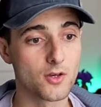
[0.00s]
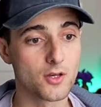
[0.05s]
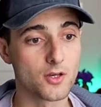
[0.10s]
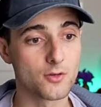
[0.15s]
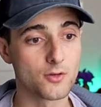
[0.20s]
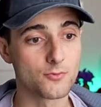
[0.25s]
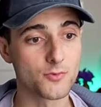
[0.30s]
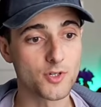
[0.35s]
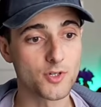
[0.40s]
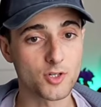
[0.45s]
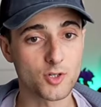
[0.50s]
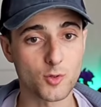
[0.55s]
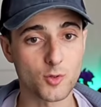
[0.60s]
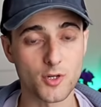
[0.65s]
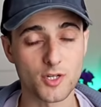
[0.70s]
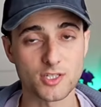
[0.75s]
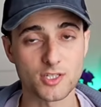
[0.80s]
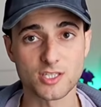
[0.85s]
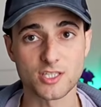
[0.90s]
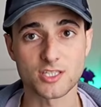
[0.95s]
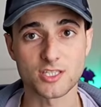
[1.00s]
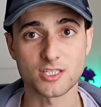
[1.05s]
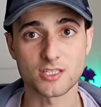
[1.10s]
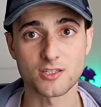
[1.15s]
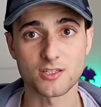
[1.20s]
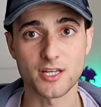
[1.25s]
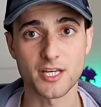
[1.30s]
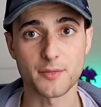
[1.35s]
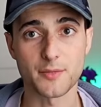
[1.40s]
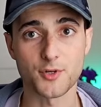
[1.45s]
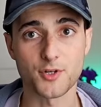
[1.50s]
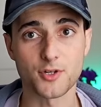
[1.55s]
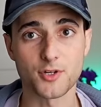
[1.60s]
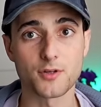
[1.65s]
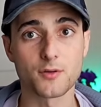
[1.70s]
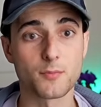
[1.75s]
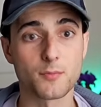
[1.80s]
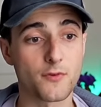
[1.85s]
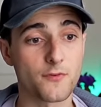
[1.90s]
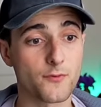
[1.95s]
real quick disclaimer
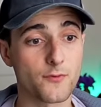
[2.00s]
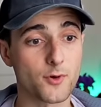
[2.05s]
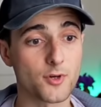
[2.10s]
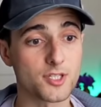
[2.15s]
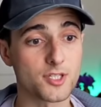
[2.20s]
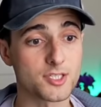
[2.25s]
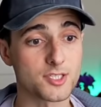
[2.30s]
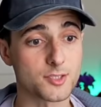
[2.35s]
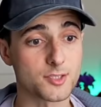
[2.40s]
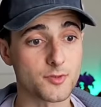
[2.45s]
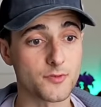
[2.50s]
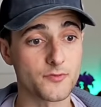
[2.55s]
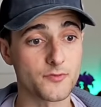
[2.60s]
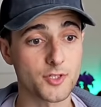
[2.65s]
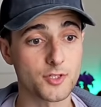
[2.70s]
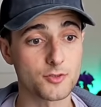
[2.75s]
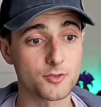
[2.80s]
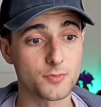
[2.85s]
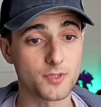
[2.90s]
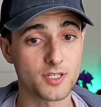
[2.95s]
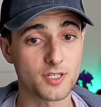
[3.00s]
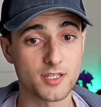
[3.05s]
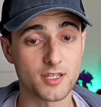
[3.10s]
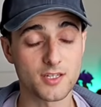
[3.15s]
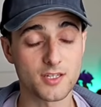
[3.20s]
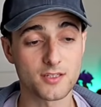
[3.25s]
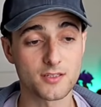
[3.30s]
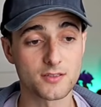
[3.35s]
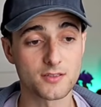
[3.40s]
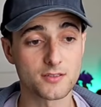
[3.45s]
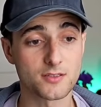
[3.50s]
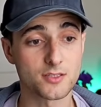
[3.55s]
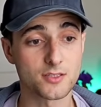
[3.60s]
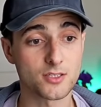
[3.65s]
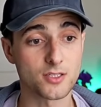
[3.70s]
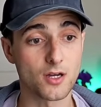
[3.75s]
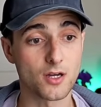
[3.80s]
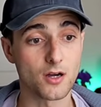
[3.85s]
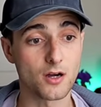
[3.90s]
before this review begins.